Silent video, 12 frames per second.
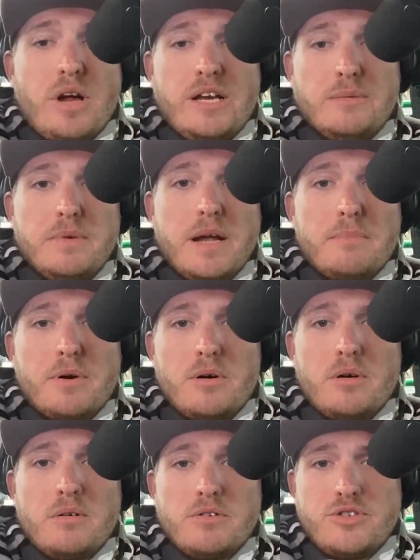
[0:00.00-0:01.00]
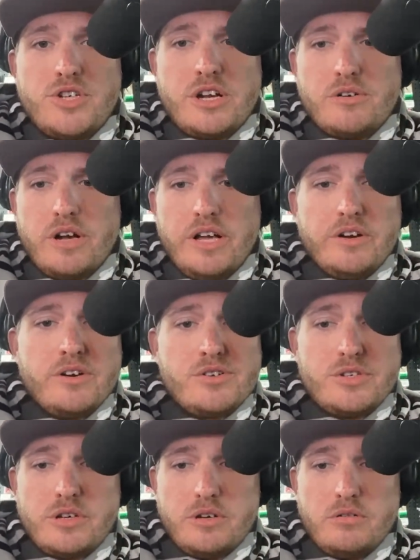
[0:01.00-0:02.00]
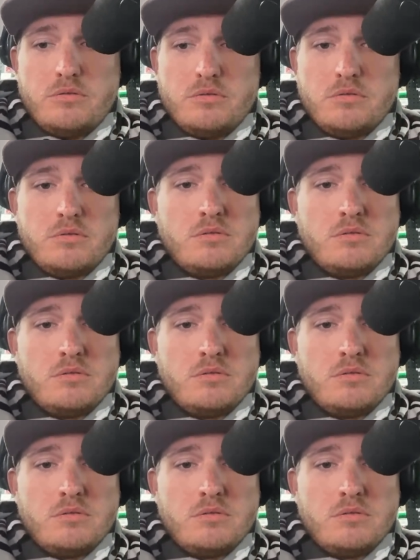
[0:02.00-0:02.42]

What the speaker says: random number generator. So